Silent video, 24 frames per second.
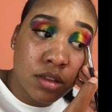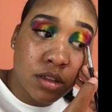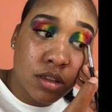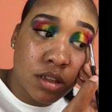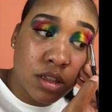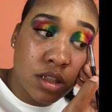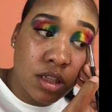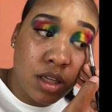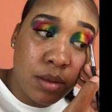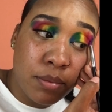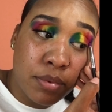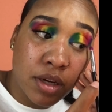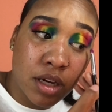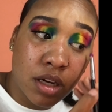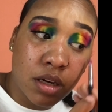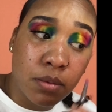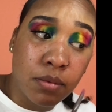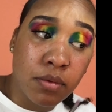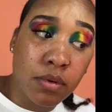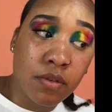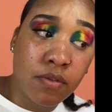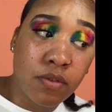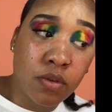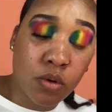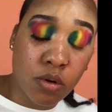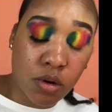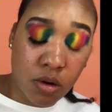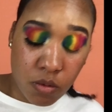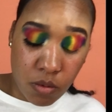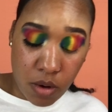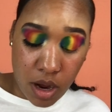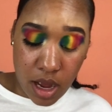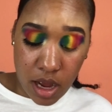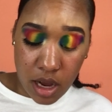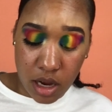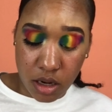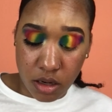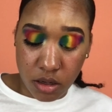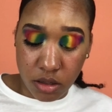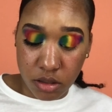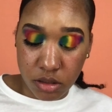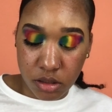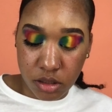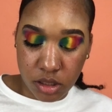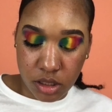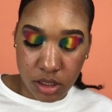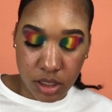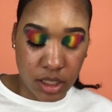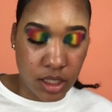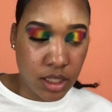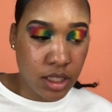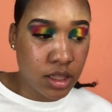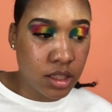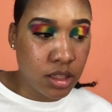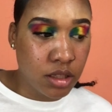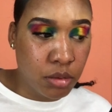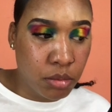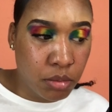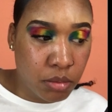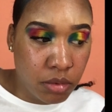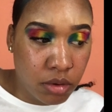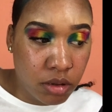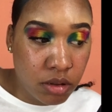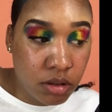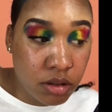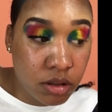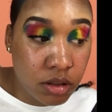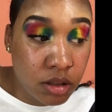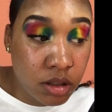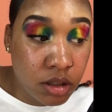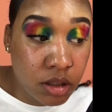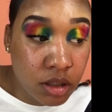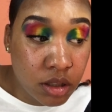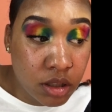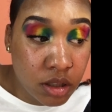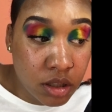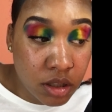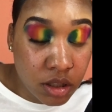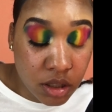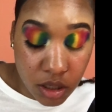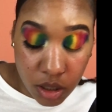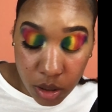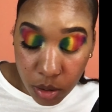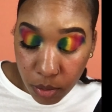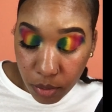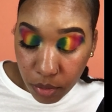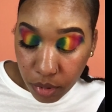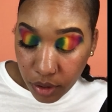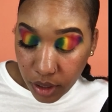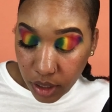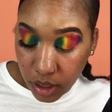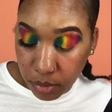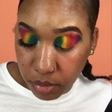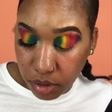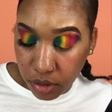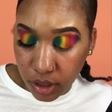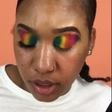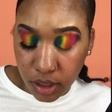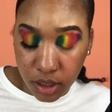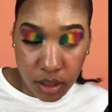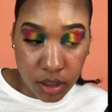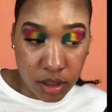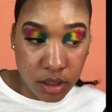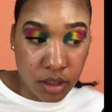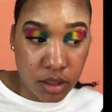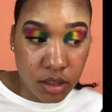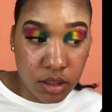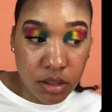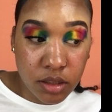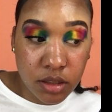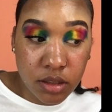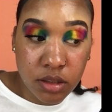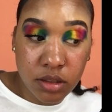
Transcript: keep at them for a while to get them pretty blended.